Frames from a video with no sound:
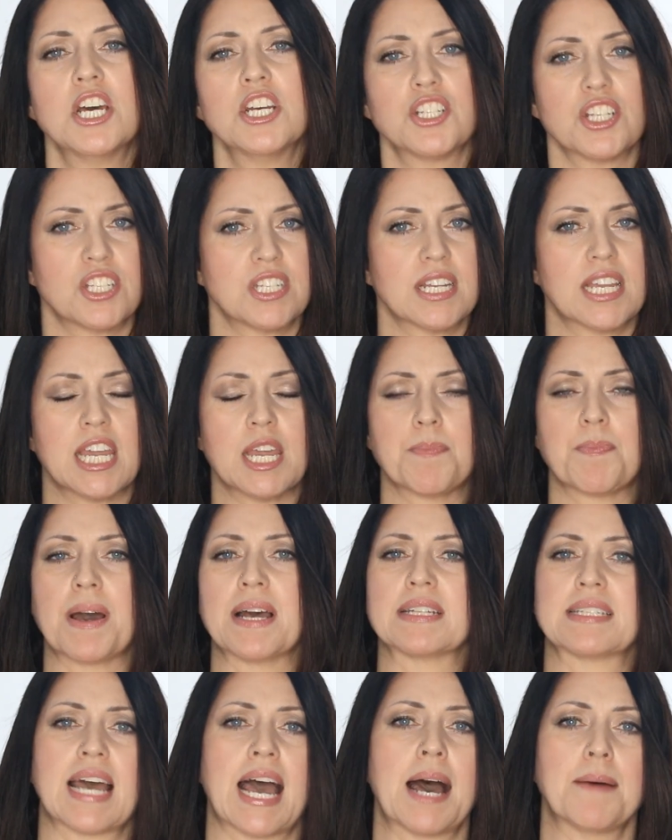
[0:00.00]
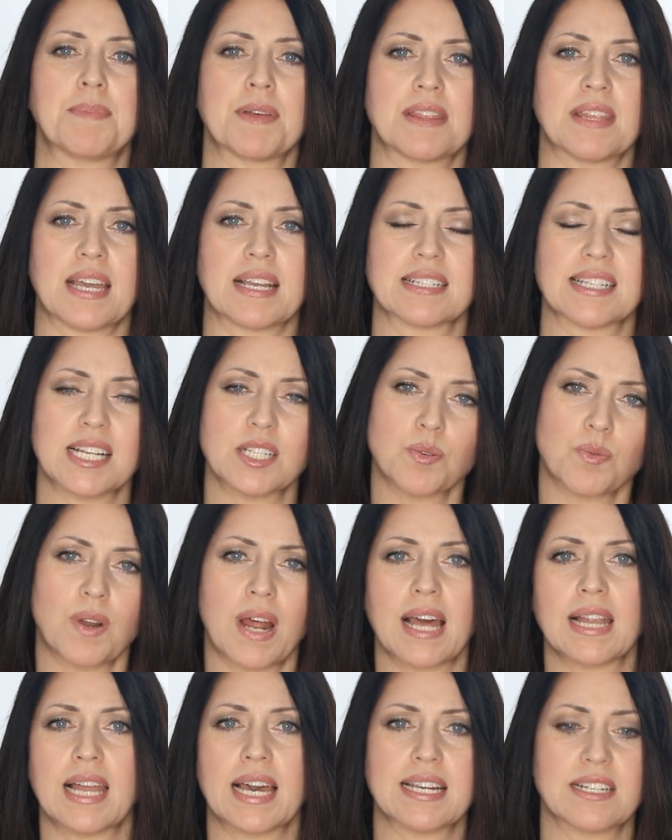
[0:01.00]
just to keep on top of things. That's what
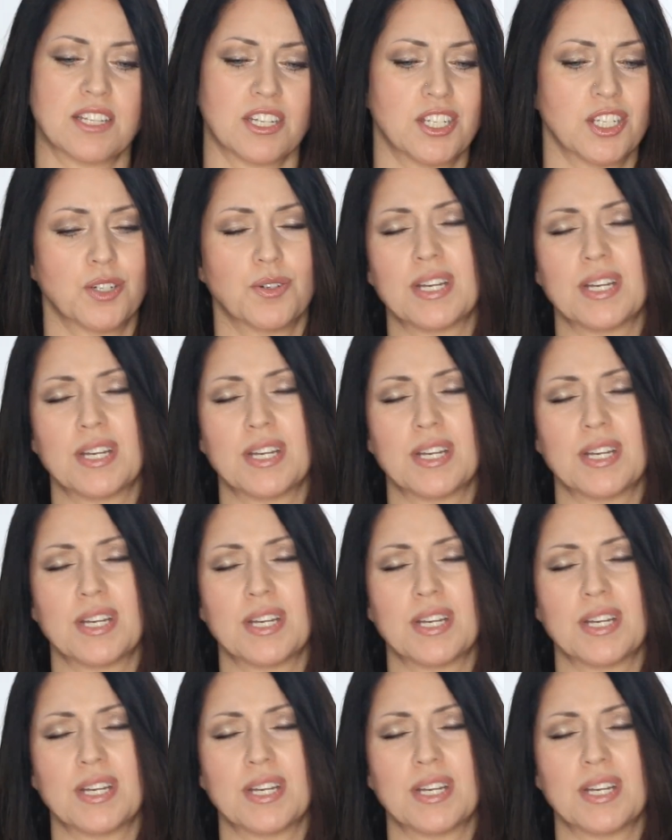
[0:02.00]
I like to do.